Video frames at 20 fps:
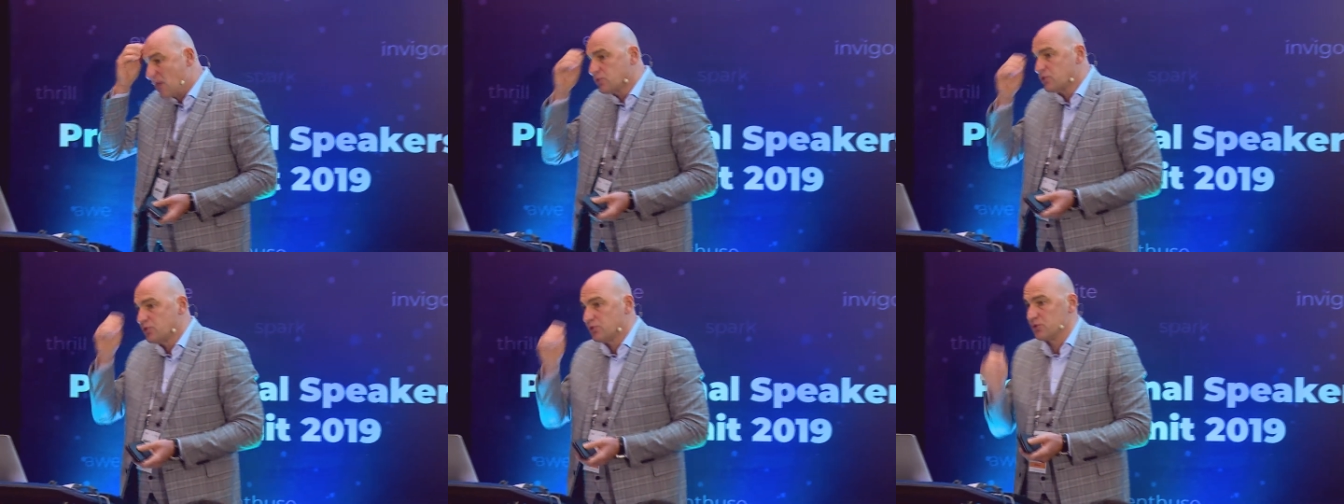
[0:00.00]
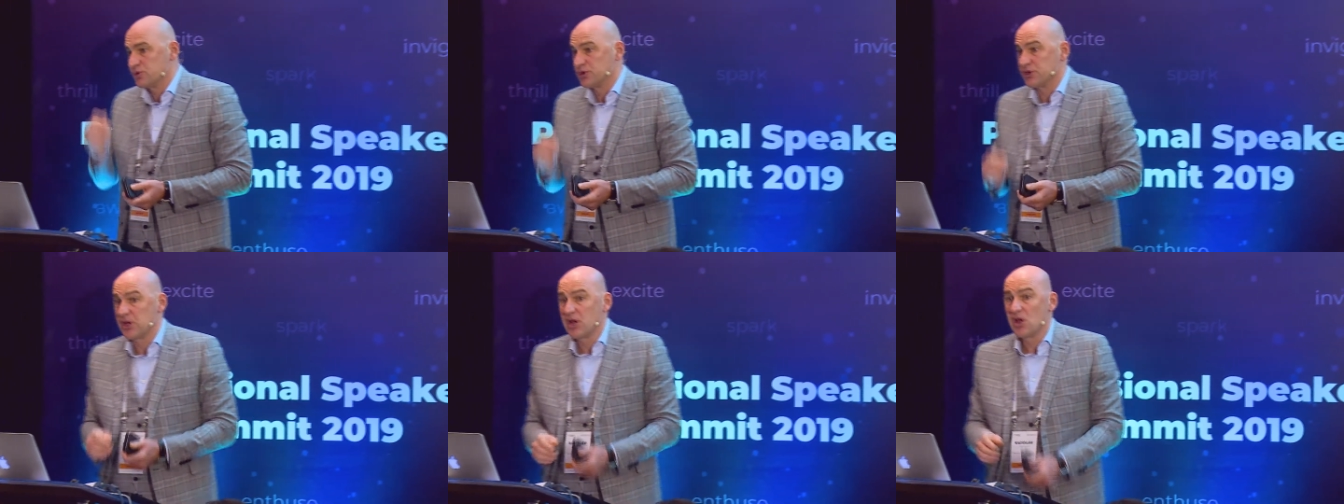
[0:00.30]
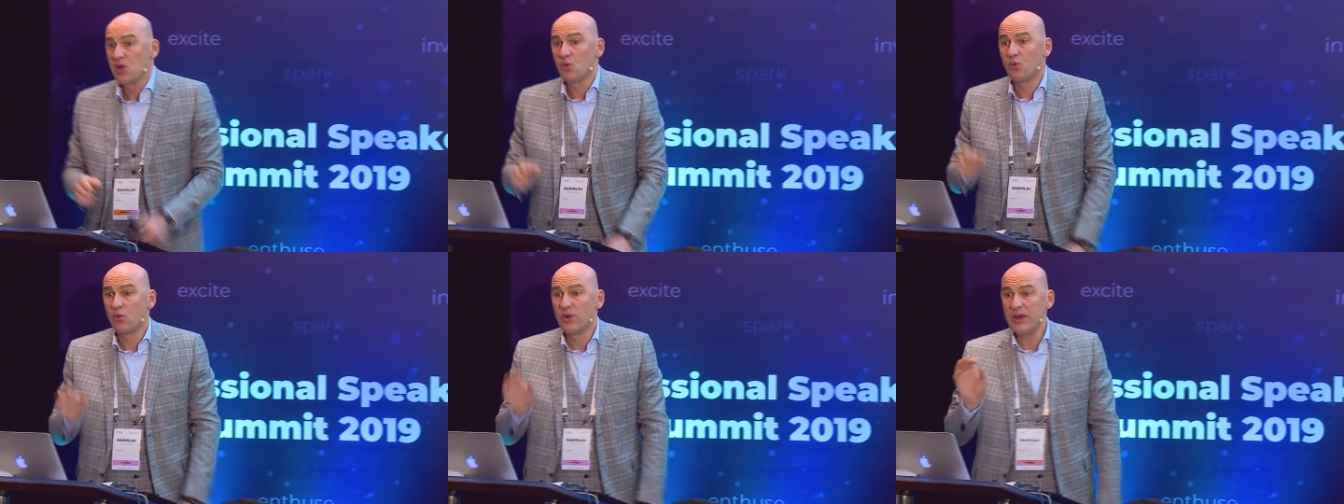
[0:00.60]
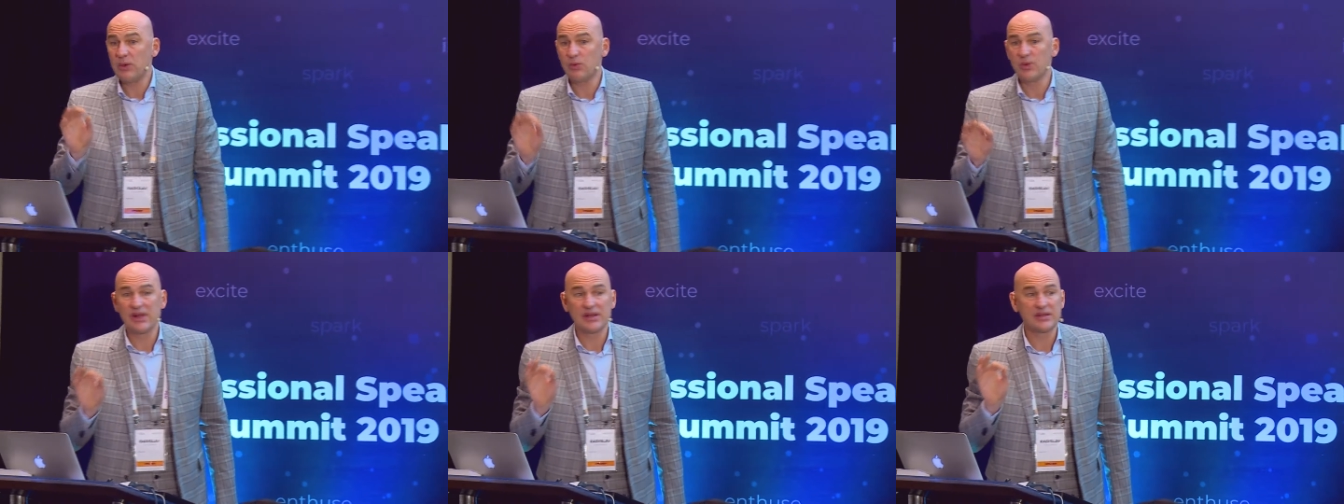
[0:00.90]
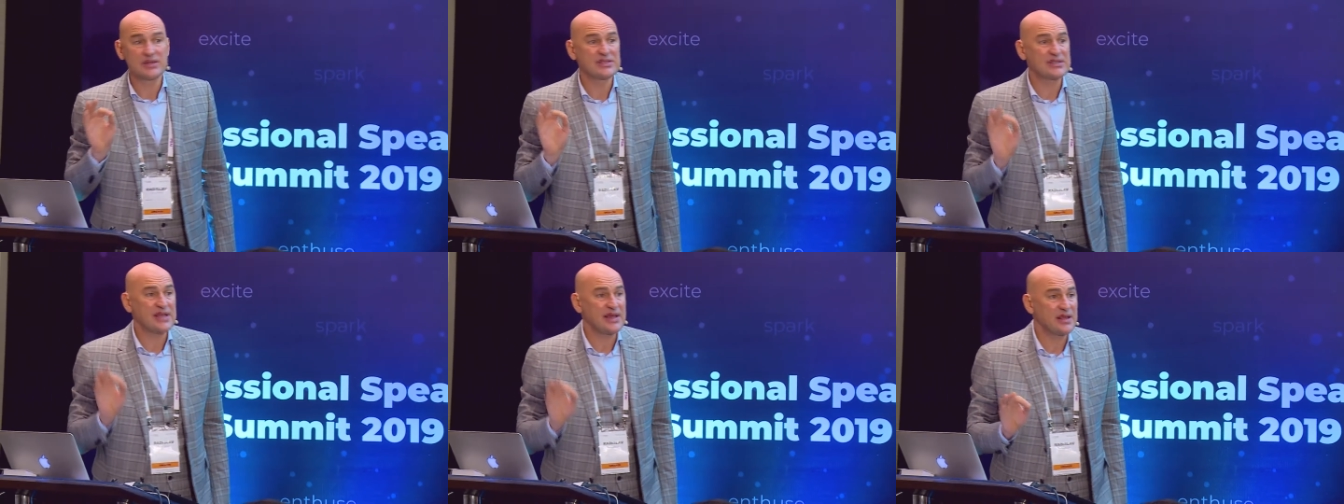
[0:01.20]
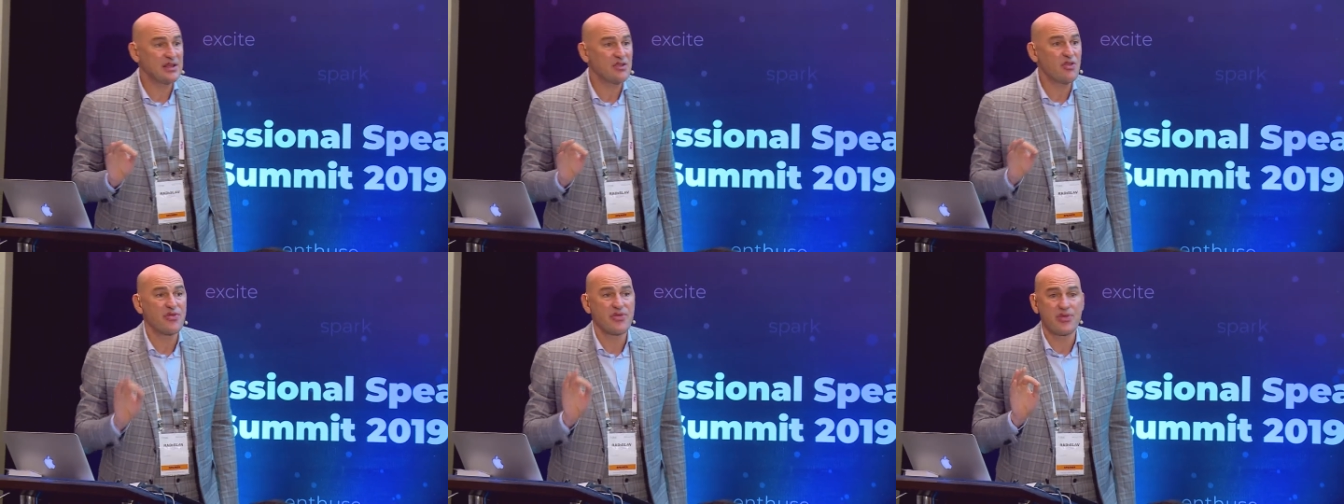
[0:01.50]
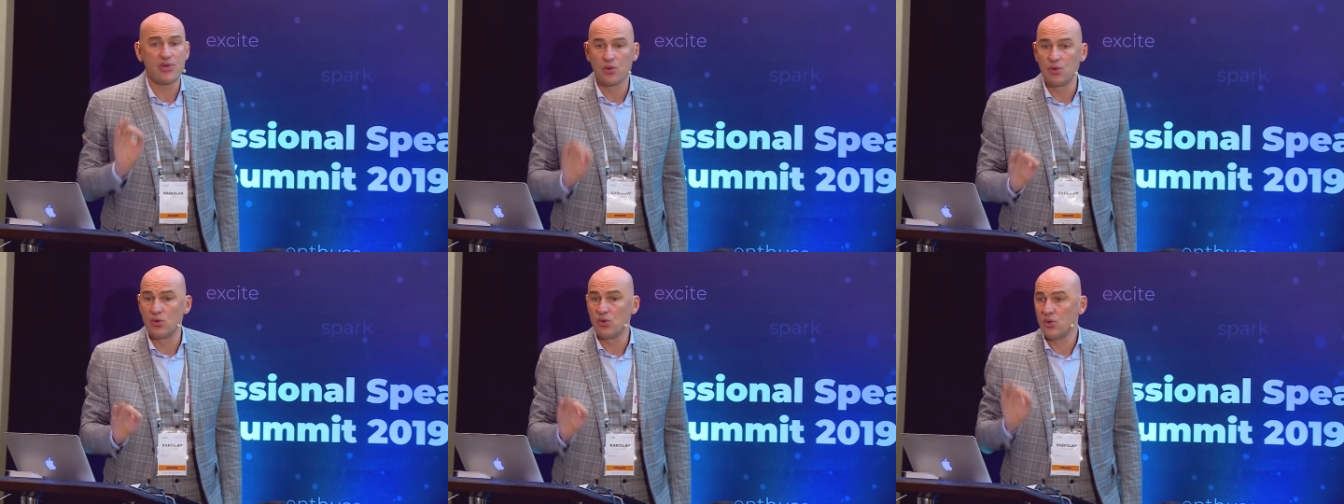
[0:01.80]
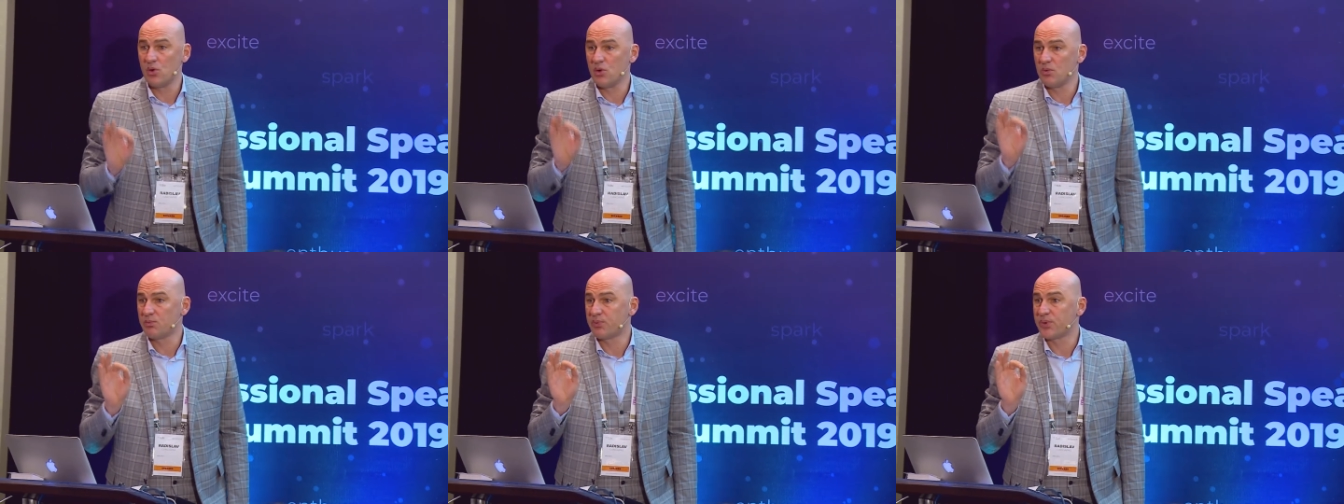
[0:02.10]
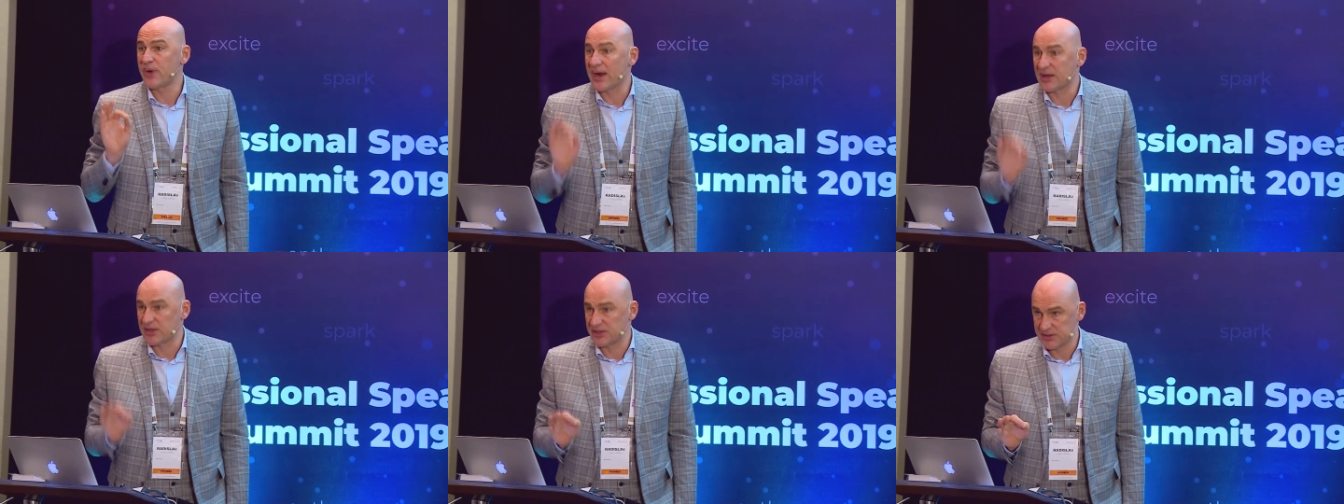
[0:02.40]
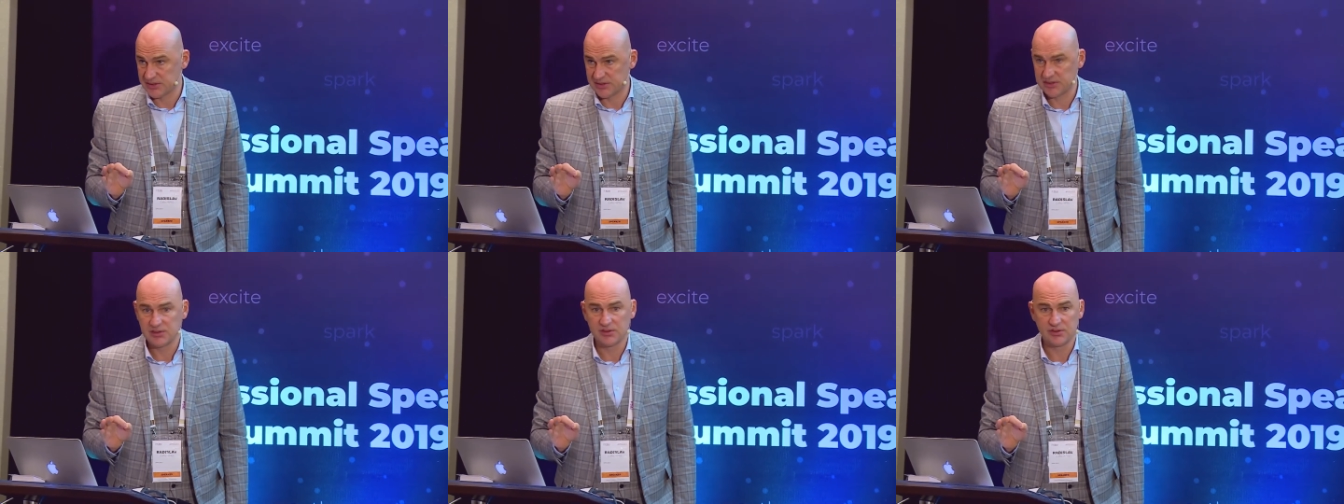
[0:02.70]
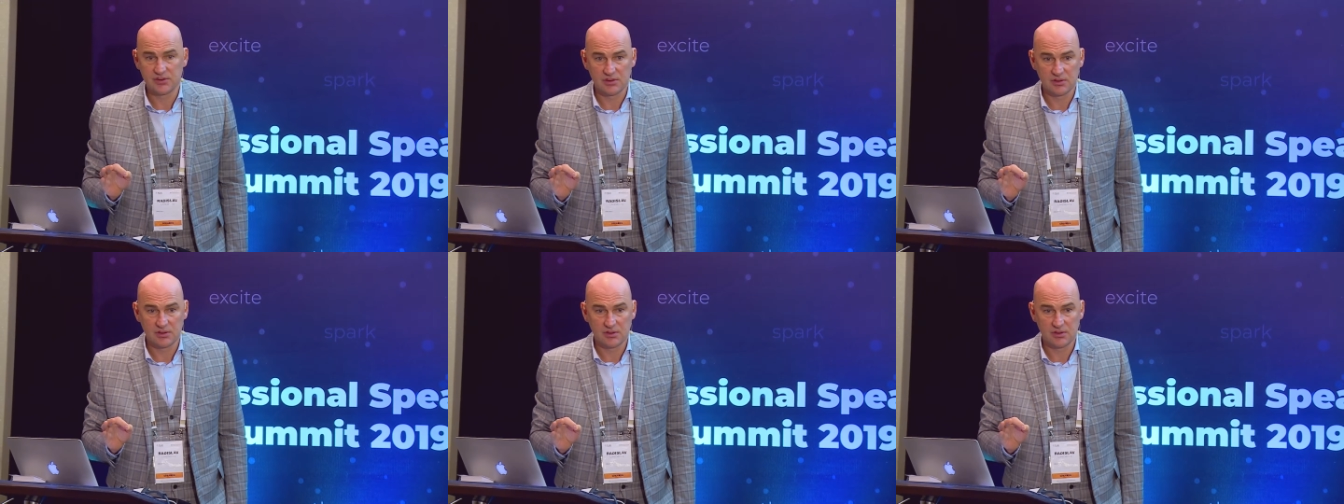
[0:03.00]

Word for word: how to use it, we will understand it through practice.